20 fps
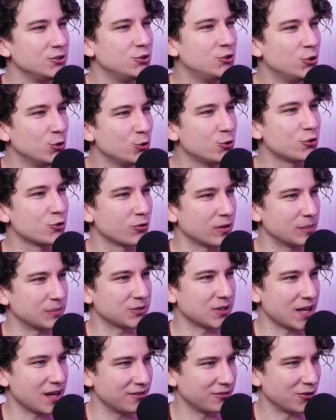do
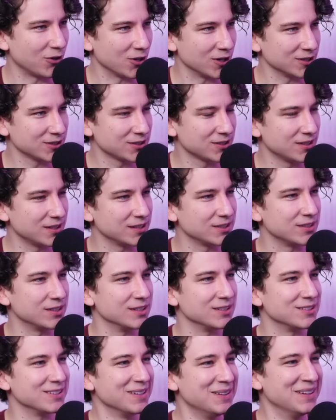shrimps have hearts? This
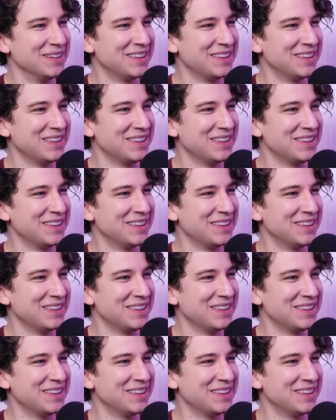is